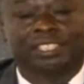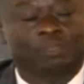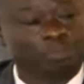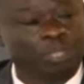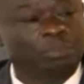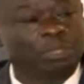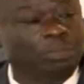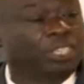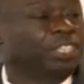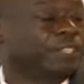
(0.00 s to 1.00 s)
is
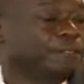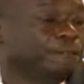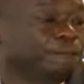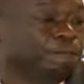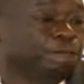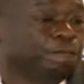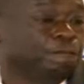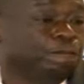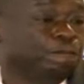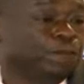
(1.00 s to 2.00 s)
PPP.
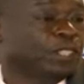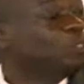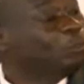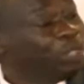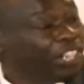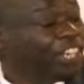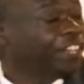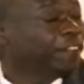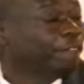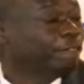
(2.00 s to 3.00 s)
So be
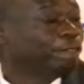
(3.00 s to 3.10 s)
ready.